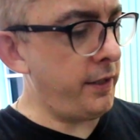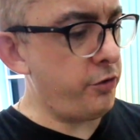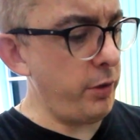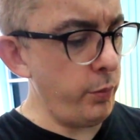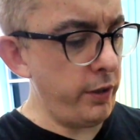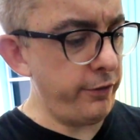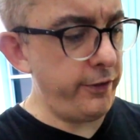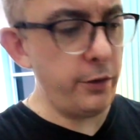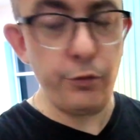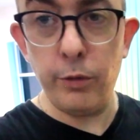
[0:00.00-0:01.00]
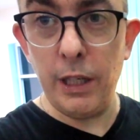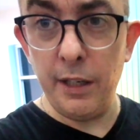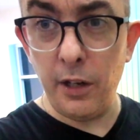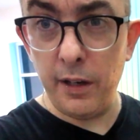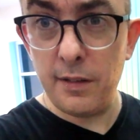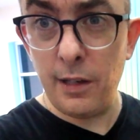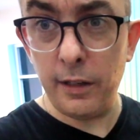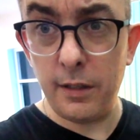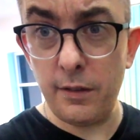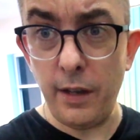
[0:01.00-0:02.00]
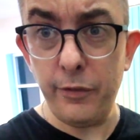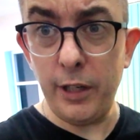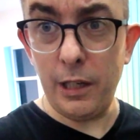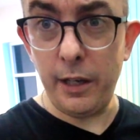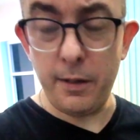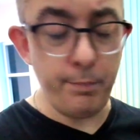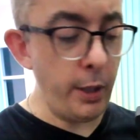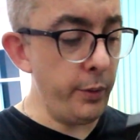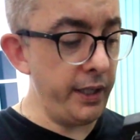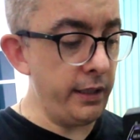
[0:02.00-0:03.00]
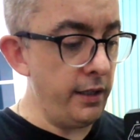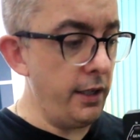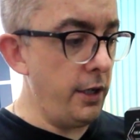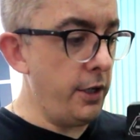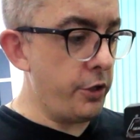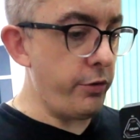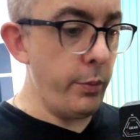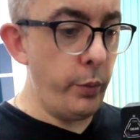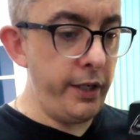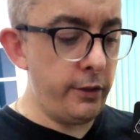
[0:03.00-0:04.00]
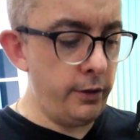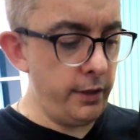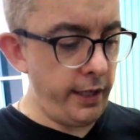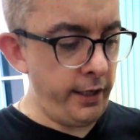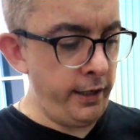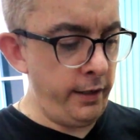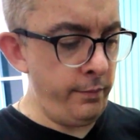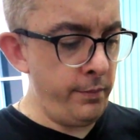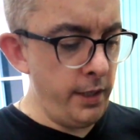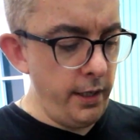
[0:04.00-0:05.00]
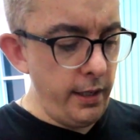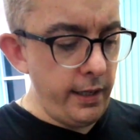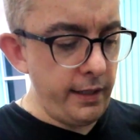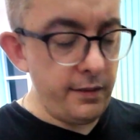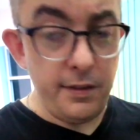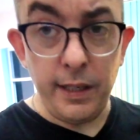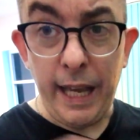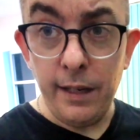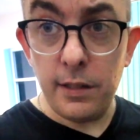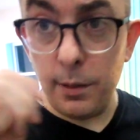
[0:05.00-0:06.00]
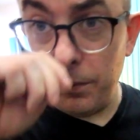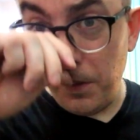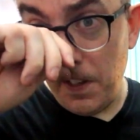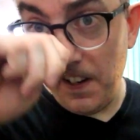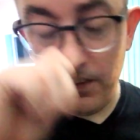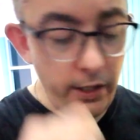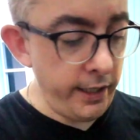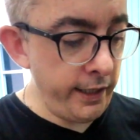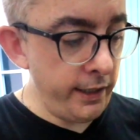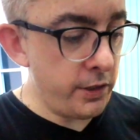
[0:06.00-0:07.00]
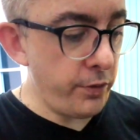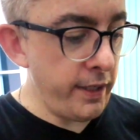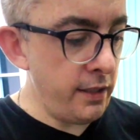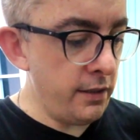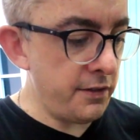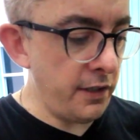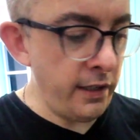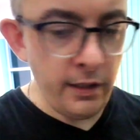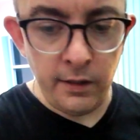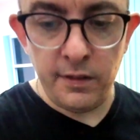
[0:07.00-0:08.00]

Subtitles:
trim wheel feels really nice, like definitely like the Boeing trim wheel. As again, some of you know, I trained as a